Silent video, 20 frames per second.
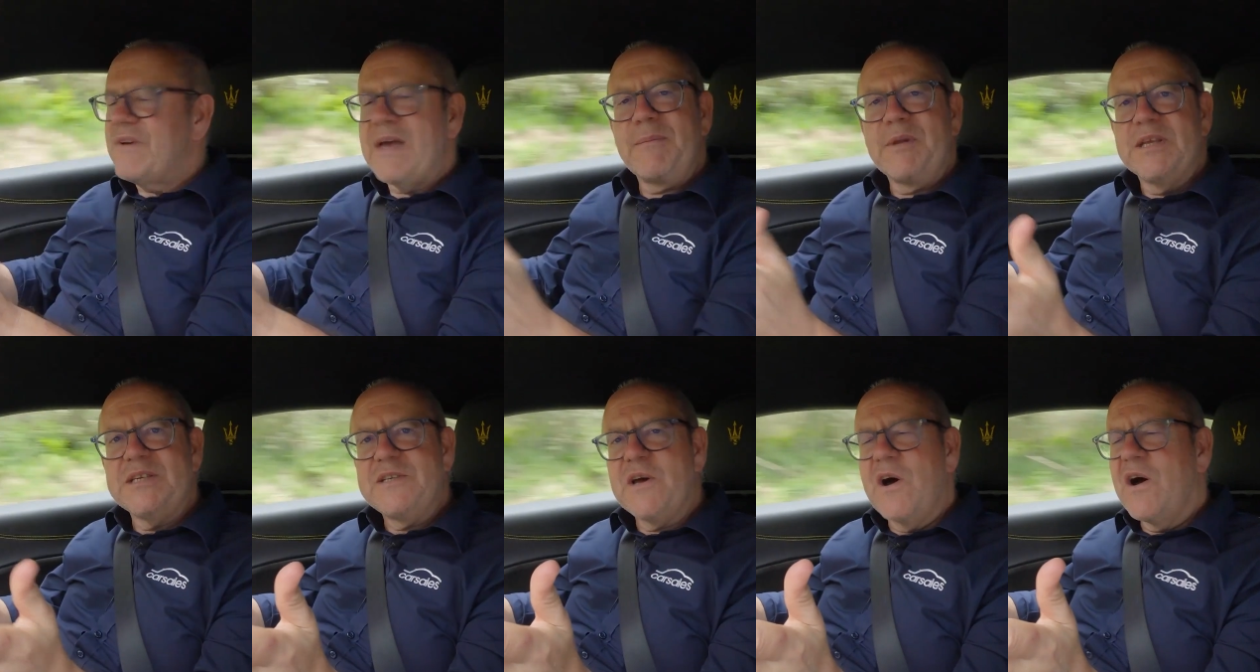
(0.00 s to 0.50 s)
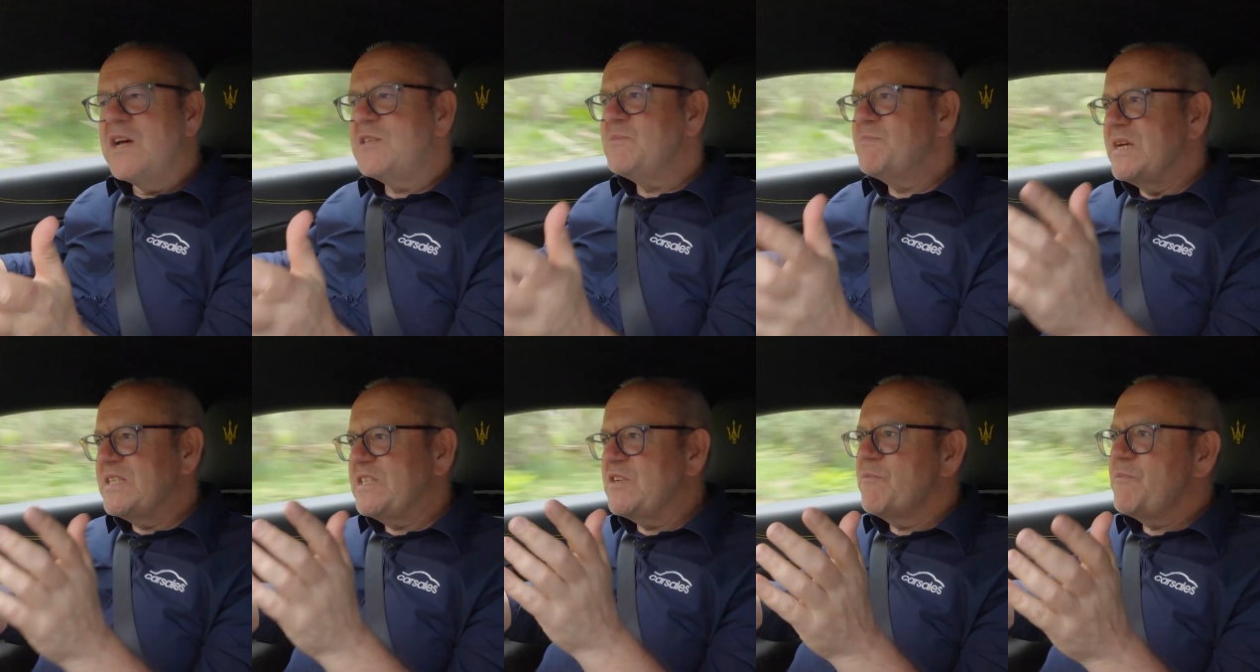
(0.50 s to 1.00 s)
Family ties
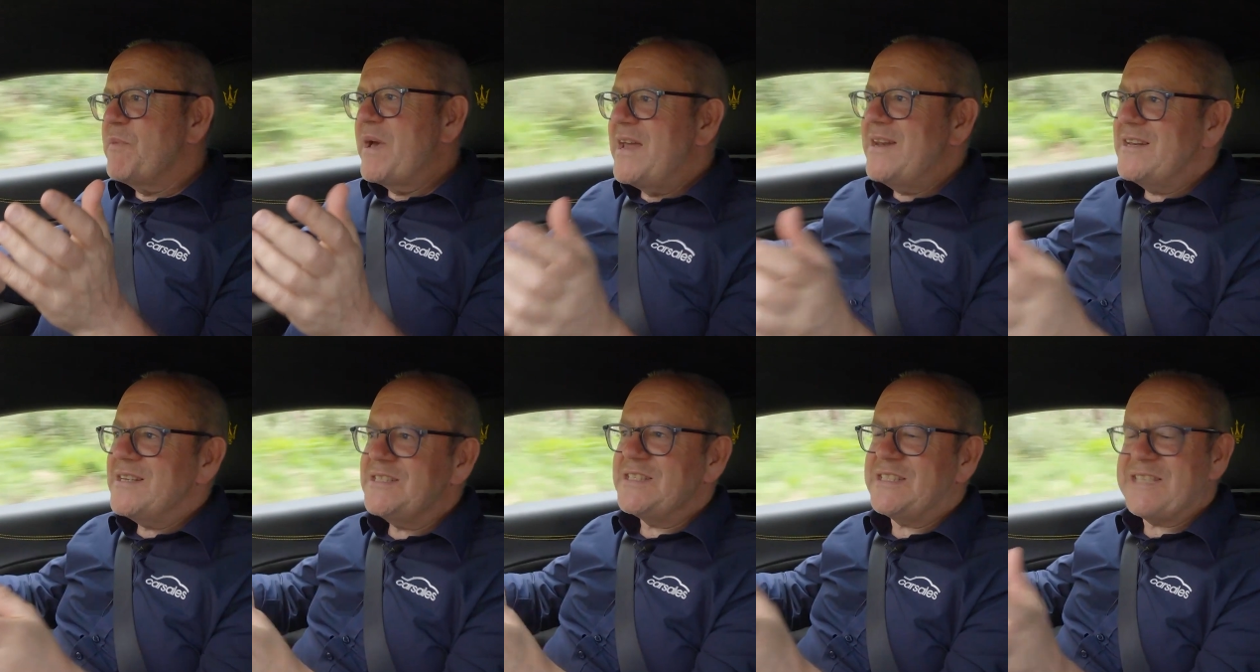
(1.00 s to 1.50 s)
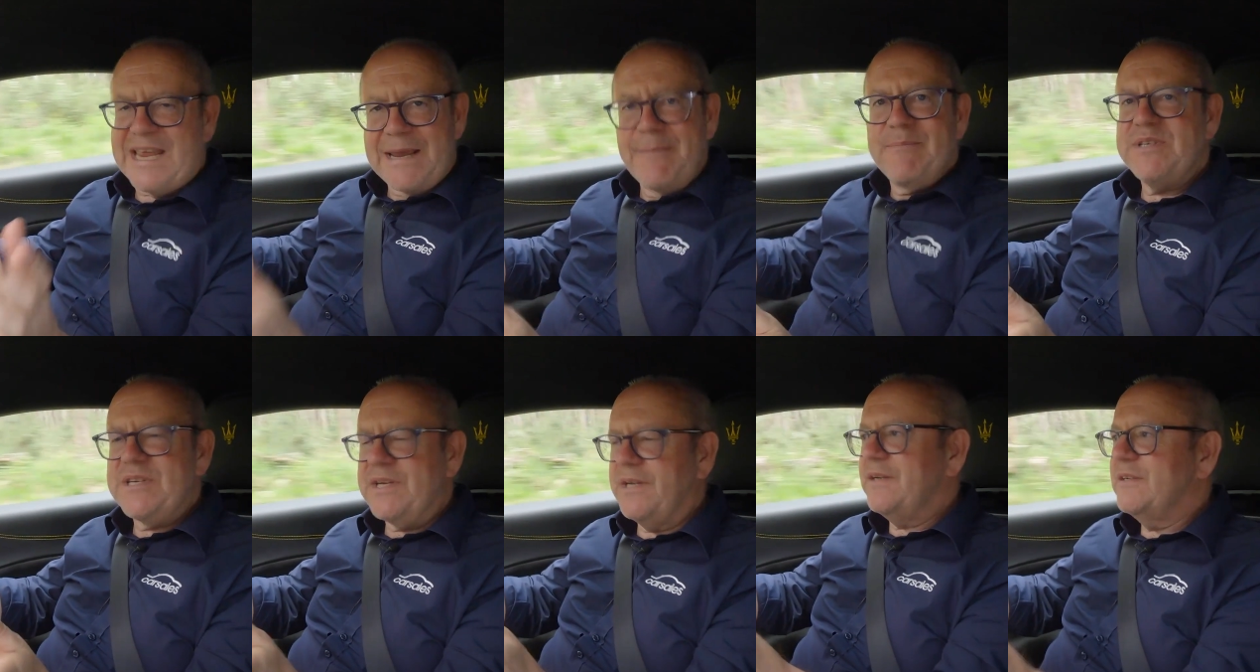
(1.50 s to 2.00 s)
must have made it
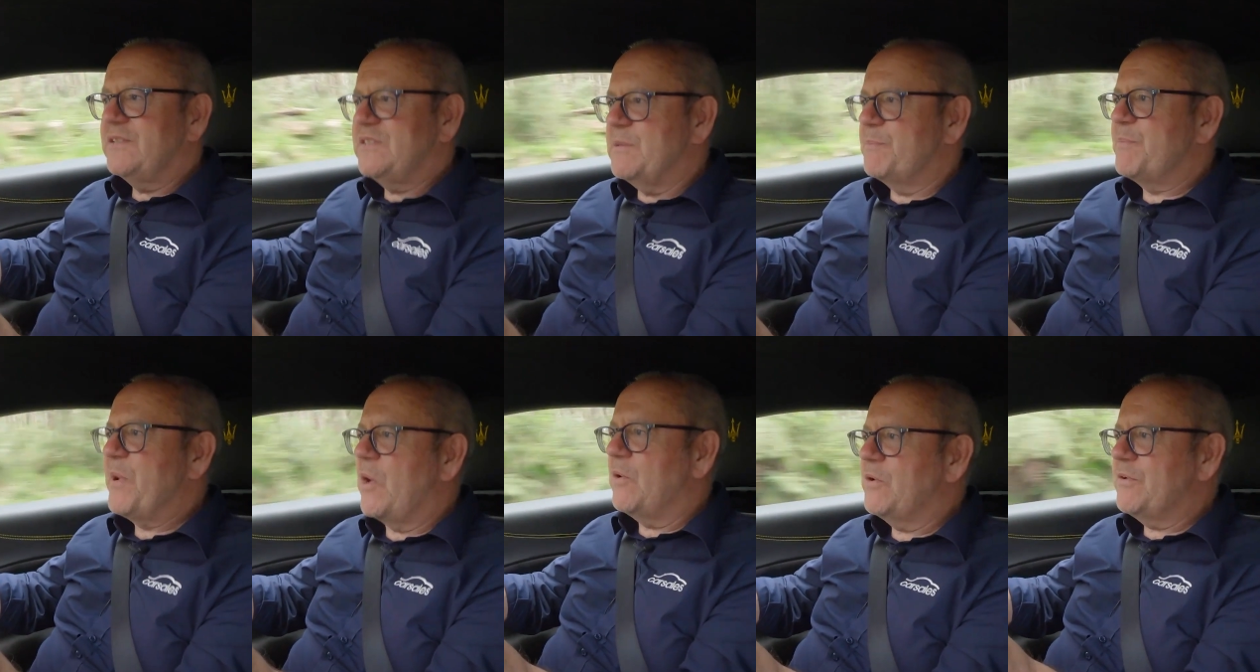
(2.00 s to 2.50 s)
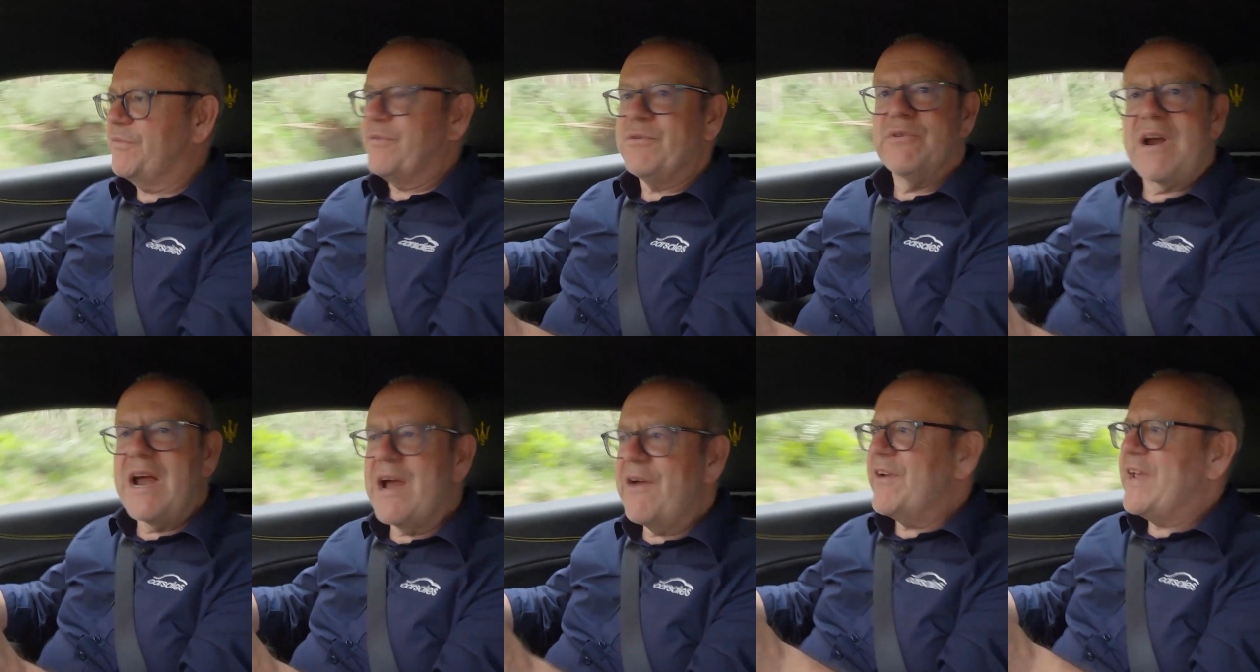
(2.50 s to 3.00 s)
tempting to bolt a
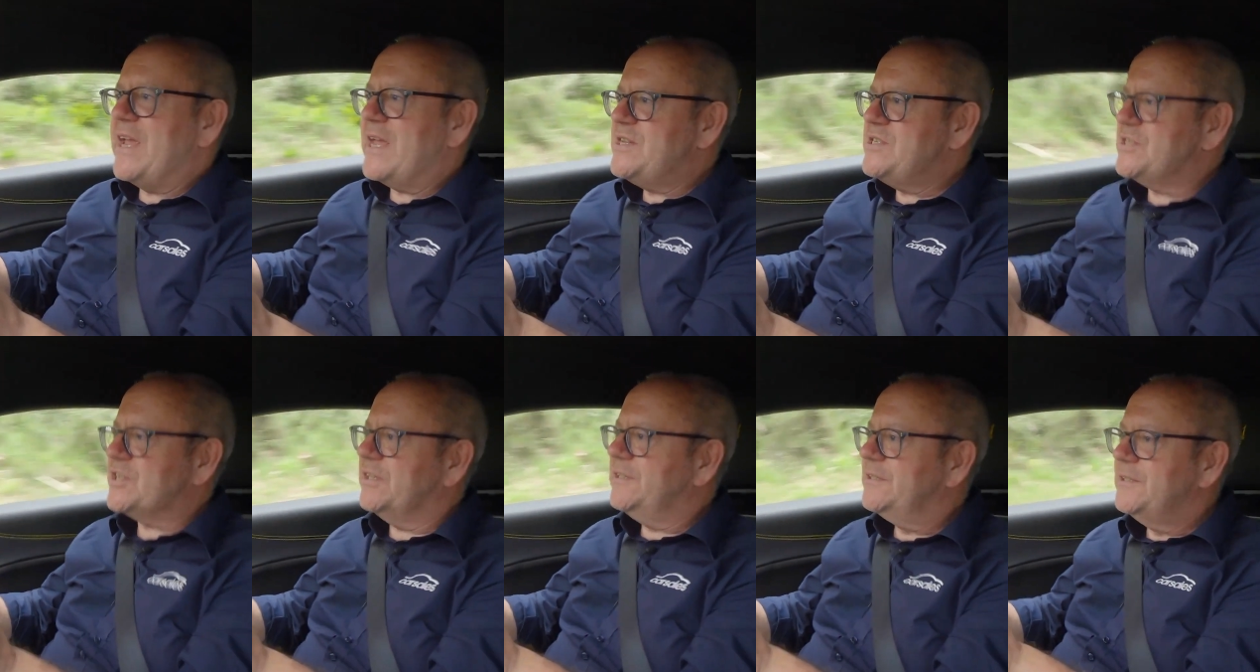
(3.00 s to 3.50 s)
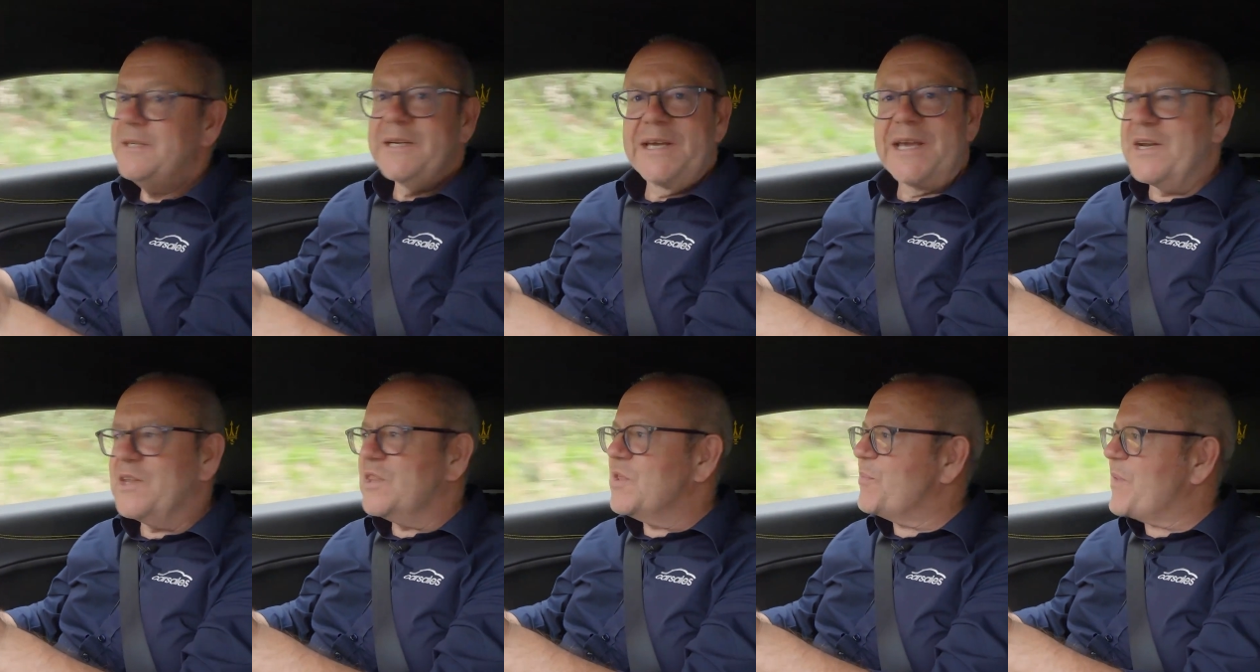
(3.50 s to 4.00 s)
Ferrari engine
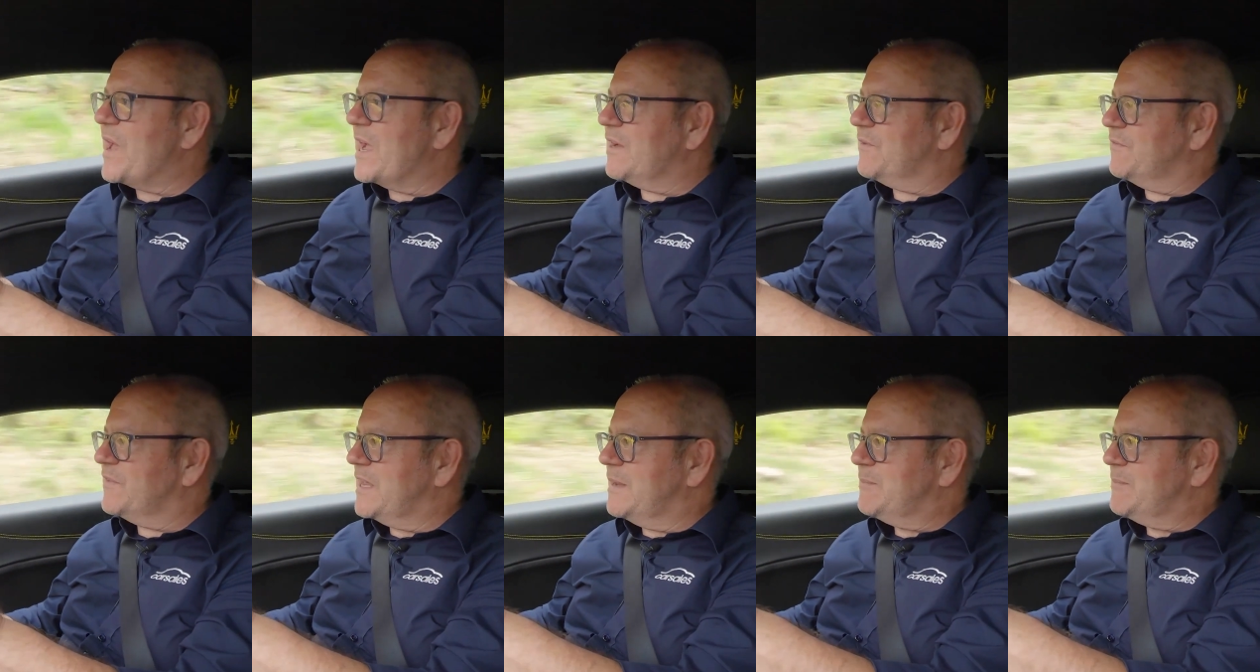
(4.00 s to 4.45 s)
into the back of the